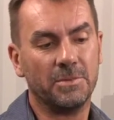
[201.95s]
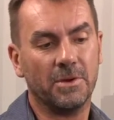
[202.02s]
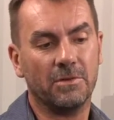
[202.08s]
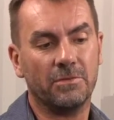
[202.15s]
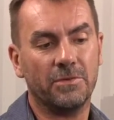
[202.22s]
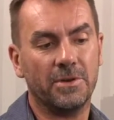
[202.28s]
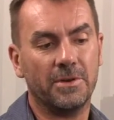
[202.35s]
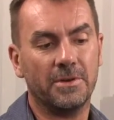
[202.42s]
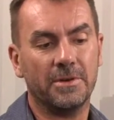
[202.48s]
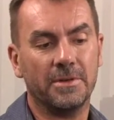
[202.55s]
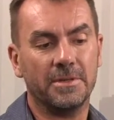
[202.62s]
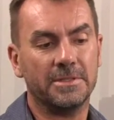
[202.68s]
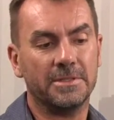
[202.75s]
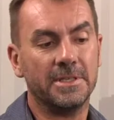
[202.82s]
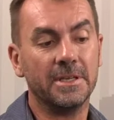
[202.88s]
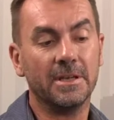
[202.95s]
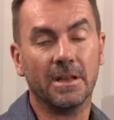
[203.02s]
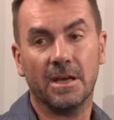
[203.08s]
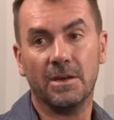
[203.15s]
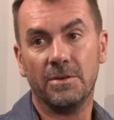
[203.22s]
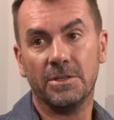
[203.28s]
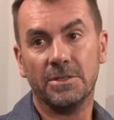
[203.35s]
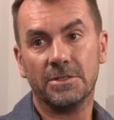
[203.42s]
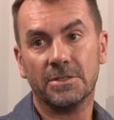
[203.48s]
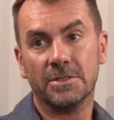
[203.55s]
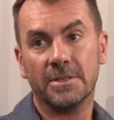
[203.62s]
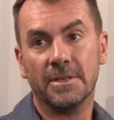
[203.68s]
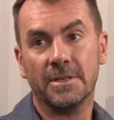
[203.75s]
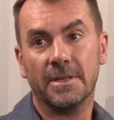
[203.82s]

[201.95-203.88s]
We're often single owners.